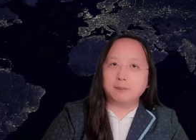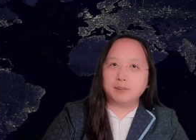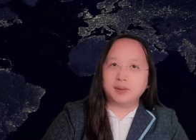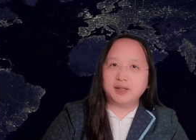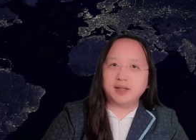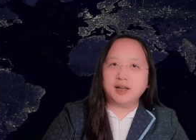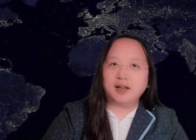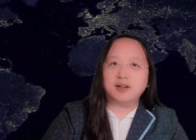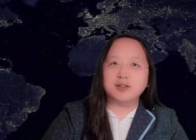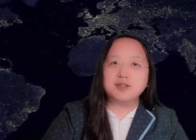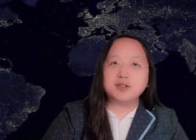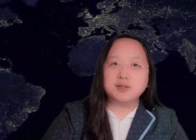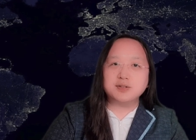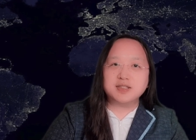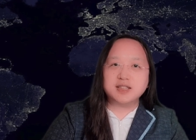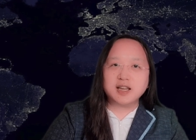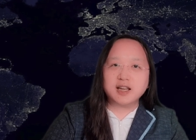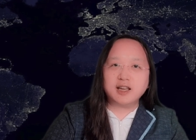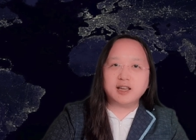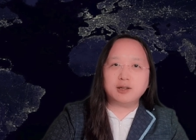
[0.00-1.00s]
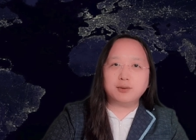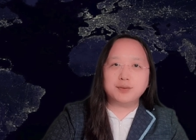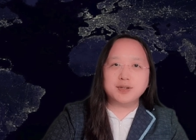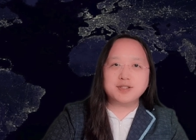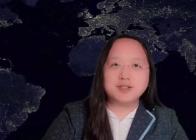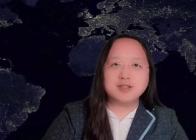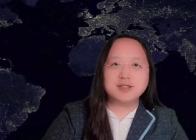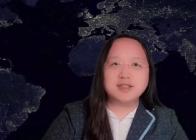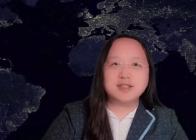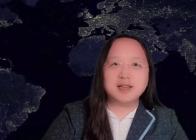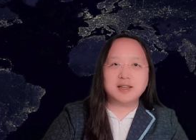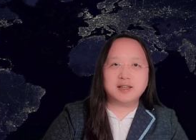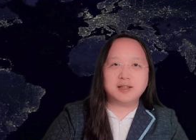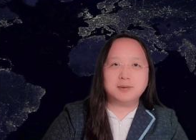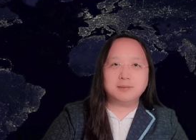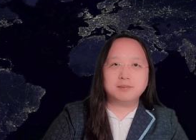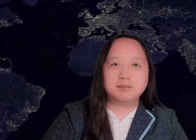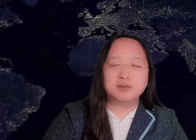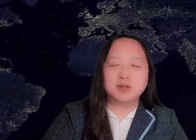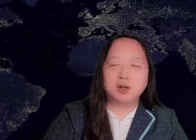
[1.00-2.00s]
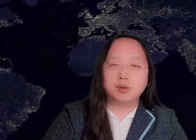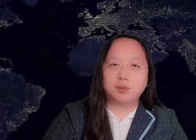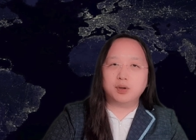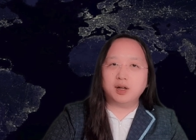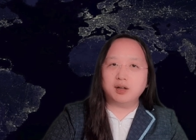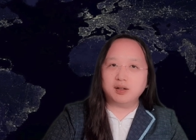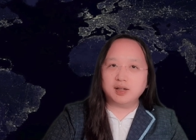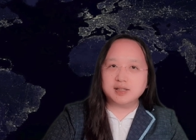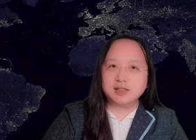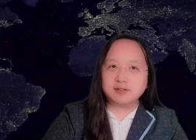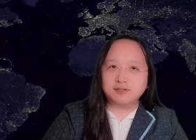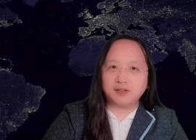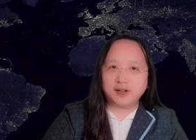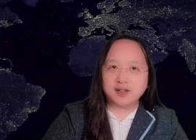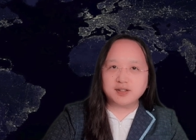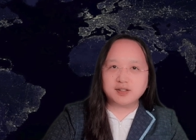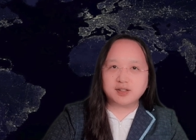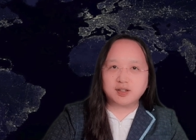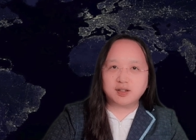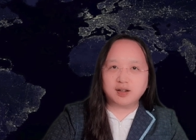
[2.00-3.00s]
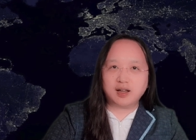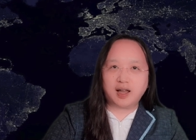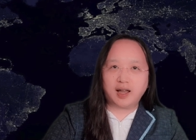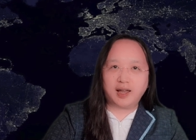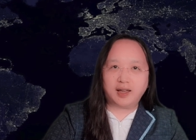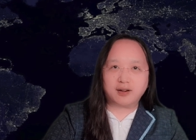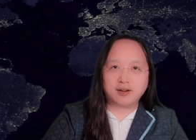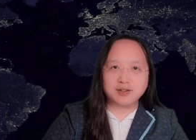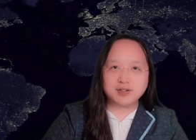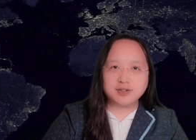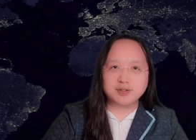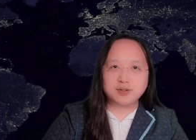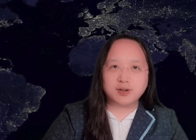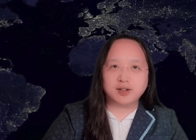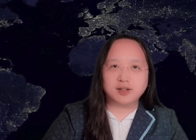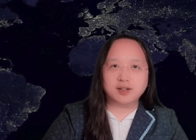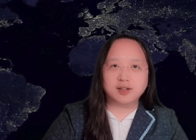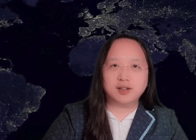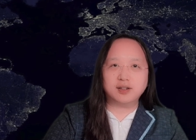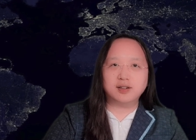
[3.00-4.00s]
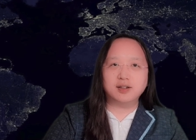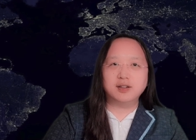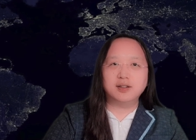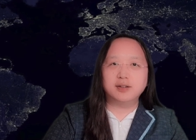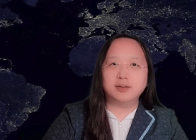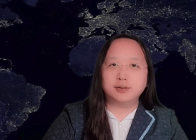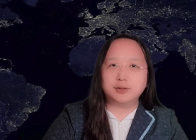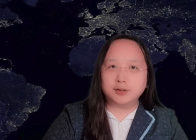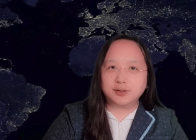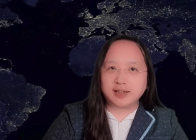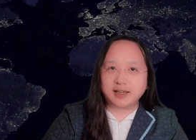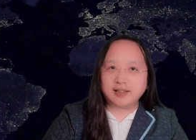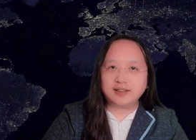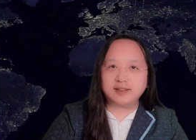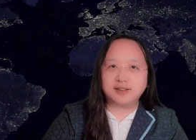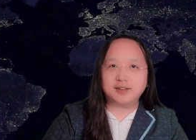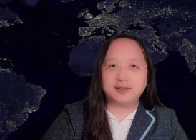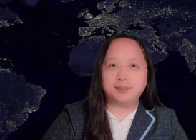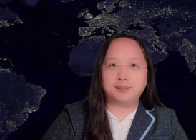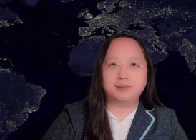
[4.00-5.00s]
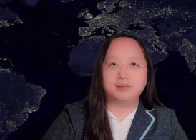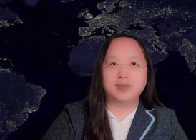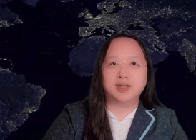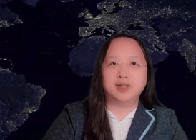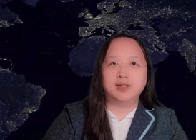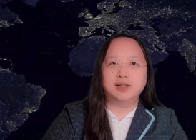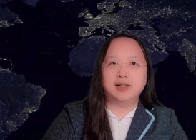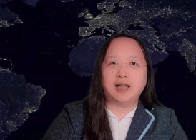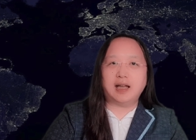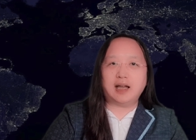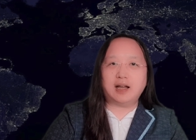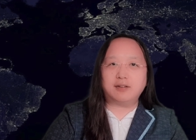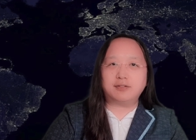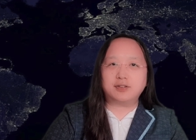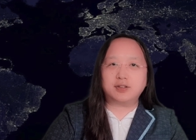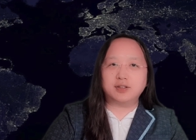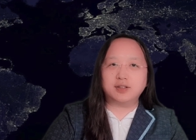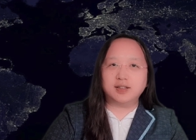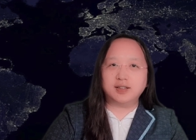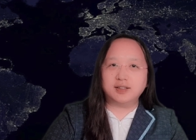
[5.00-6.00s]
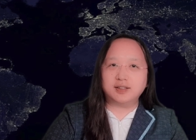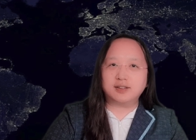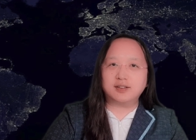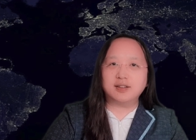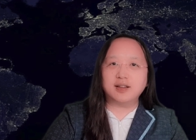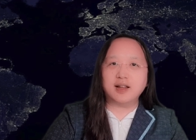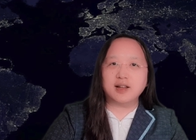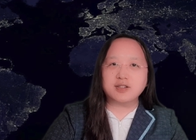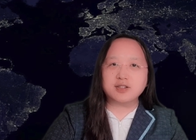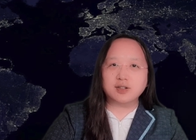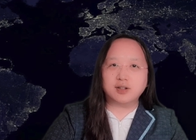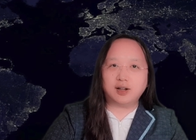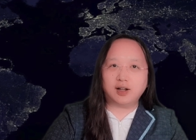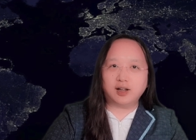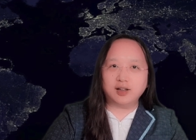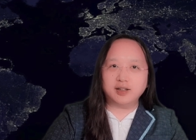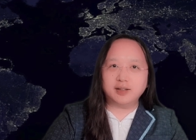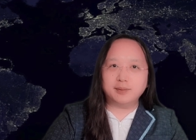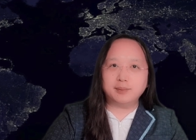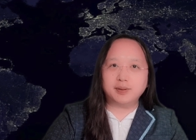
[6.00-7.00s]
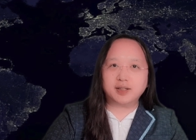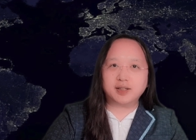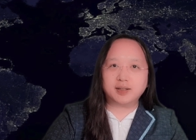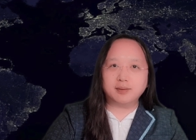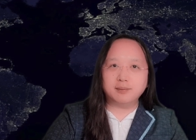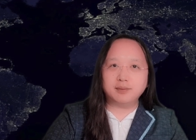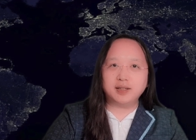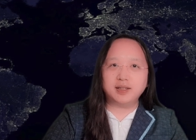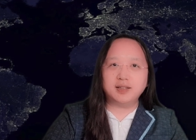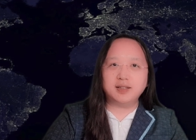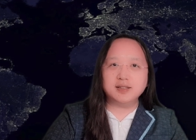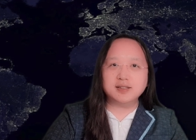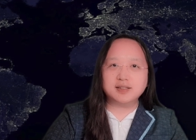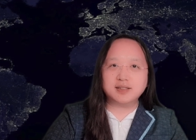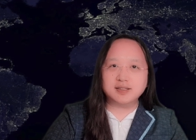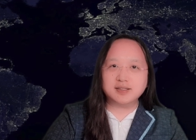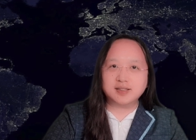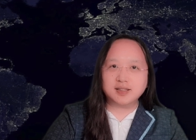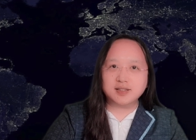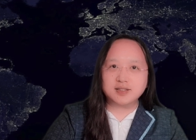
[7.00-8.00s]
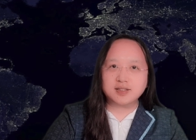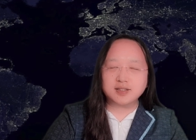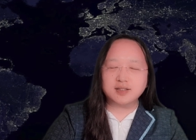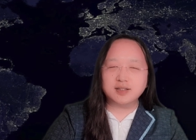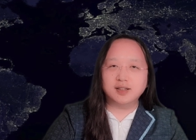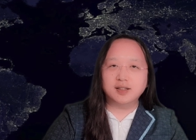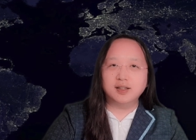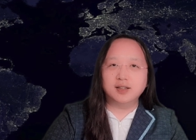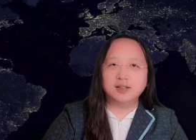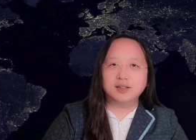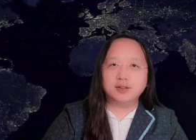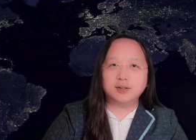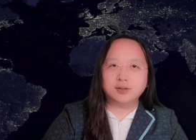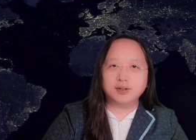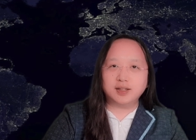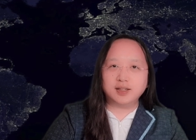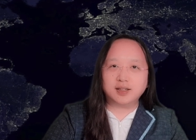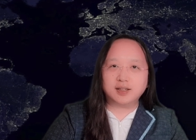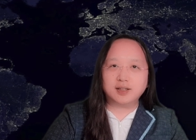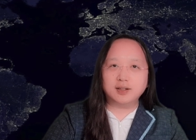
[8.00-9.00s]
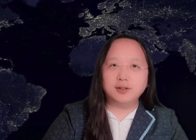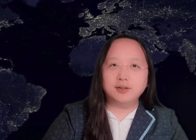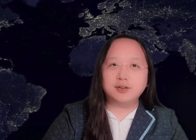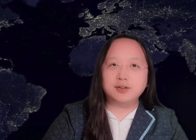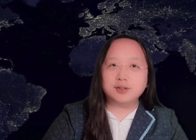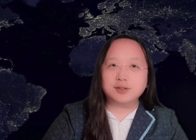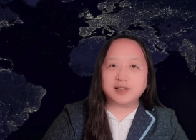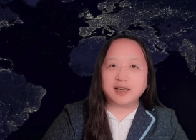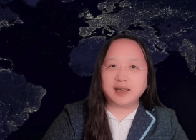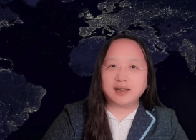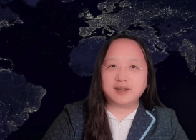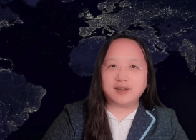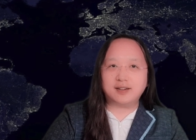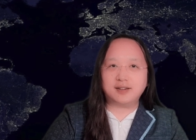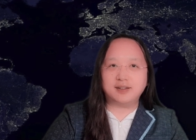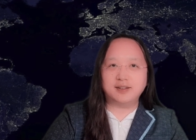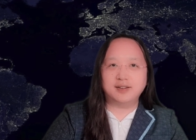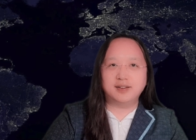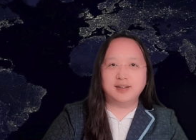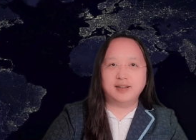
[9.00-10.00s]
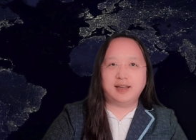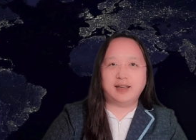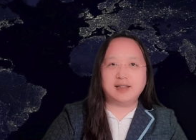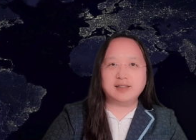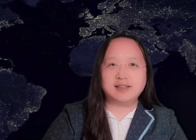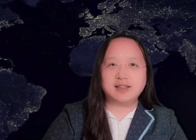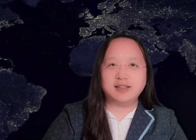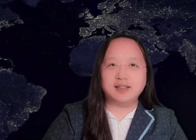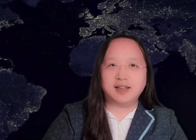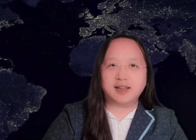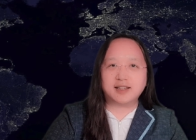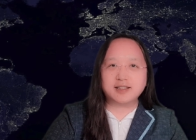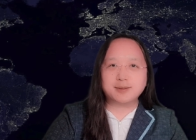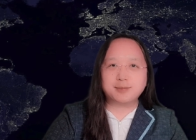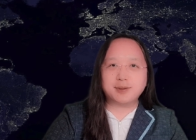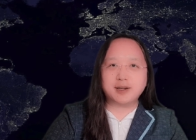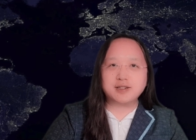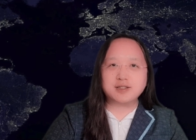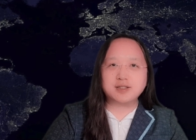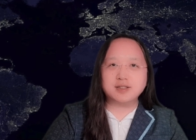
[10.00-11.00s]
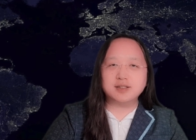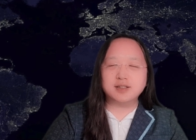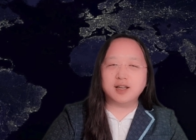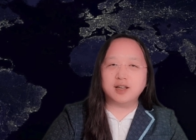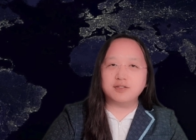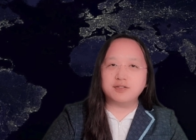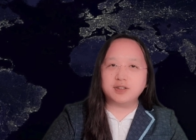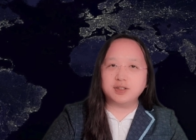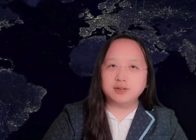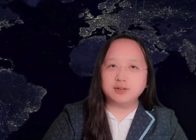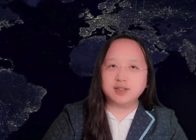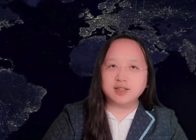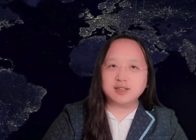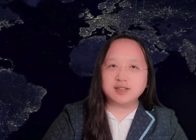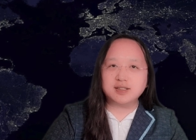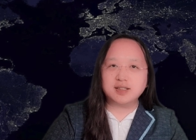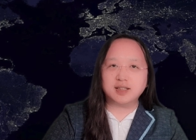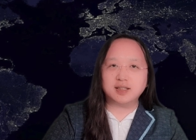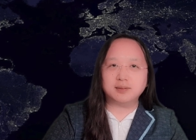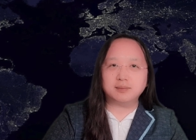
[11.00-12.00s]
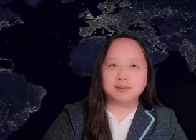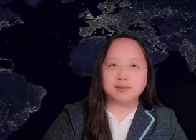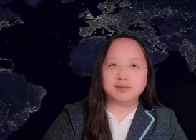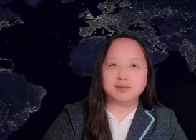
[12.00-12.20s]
but now, today, we should say, well, it's faster, higher, stronger, together, after the International Olympic Committee's decision to include together as an expression of unity.